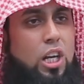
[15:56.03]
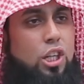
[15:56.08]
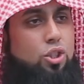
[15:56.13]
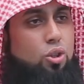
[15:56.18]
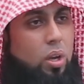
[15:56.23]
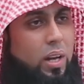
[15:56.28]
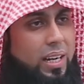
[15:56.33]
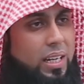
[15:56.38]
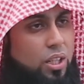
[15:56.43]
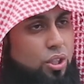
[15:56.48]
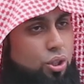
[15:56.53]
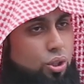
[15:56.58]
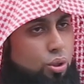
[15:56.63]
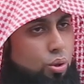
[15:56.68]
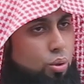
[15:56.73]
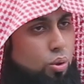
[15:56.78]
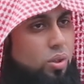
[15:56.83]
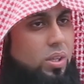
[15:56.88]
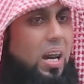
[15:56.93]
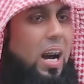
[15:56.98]
So let us
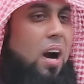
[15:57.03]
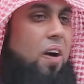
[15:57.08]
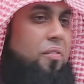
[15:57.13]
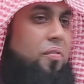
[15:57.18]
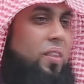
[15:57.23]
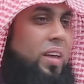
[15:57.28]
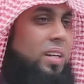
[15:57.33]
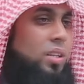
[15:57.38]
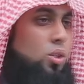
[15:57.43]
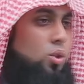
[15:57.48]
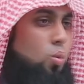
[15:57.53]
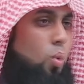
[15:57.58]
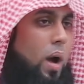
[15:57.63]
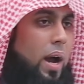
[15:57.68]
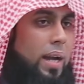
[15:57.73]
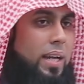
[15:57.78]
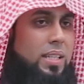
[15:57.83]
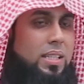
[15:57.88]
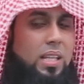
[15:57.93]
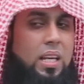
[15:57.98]
choose our friends
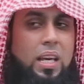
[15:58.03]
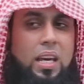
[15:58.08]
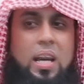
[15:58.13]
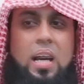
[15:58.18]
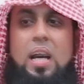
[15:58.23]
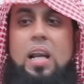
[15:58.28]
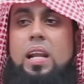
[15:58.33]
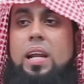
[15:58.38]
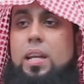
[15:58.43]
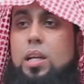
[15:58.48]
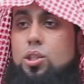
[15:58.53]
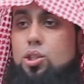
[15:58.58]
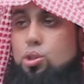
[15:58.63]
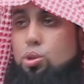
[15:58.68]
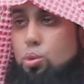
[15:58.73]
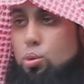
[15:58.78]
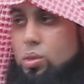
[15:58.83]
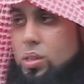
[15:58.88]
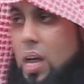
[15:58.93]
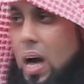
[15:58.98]
wisely, let us
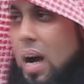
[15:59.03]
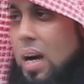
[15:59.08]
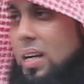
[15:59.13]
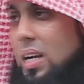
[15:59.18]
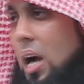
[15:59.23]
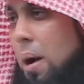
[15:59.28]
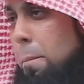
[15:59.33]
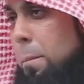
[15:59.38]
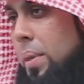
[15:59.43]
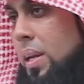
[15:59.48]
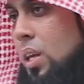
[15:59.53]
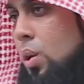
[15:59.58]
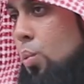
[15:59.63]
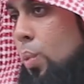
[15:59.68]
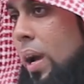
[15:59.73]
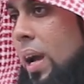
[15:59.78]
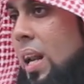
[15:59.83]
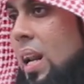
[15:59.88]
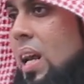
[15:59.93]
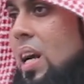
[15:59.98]
choose our company
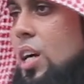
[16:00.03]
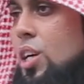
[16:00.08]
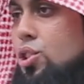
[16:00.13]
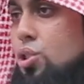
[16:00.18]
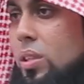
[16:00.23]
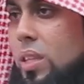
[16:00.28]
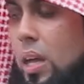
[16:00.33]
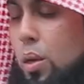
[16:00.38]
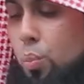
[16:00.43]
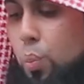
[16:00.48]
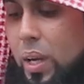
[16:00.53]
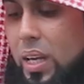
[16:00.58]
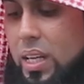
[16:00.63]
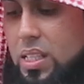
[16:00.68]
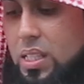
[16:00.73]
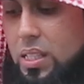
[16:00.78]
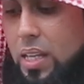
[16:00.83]
well, so that we